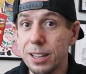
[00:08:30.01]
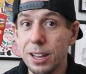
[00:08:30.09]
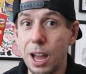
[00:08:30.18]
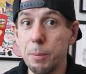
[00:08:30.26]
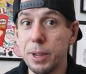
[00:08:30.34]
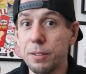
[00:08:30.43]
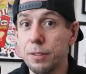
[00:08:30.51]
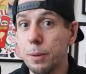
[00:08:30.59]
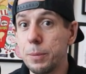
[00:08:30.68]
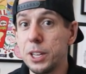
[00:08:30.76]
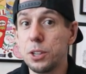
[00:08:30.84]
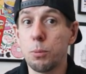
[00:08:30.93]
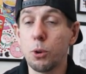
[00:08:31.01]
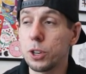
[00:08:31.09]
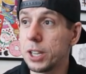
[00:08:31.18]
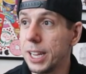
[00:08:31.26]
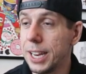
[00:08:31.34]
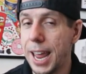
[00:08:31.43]
coming from the
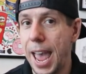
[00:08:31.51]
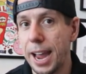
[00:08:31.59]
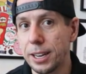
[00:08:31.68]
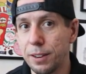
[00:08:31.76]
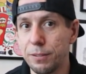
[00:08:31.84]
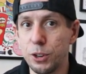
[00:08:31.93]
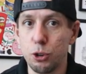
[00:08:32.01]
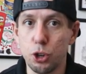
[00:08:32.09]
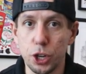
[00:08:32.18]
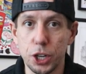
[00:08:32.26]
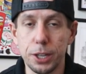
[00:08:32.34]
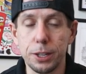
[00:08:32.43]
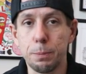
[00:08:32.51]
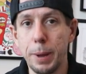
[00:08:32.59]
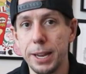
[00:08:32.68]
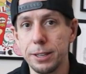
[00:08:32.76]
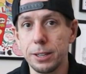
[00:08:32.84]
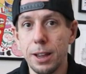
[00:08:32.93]
sports and active nutrition
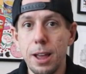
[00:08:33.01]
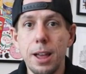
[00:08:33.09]
space.